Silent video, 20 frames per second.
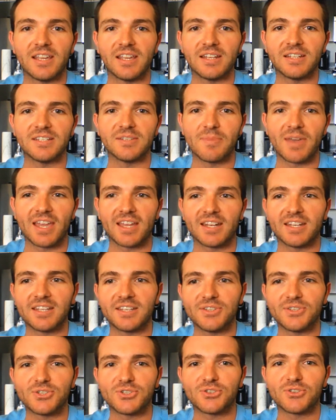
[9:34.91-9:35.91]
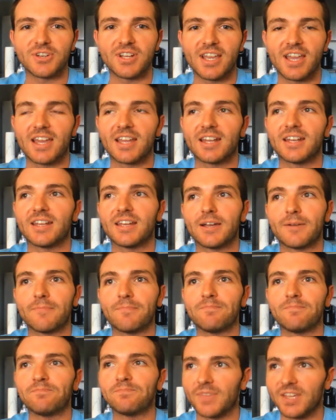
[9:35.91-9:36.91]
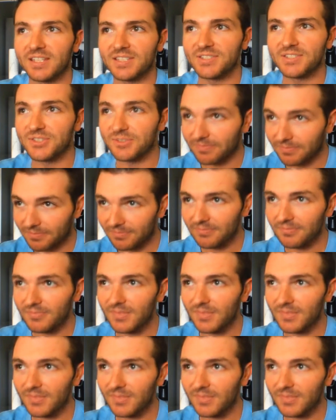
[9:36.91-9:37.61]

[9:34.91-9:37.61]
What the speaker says: in demand industry, and it's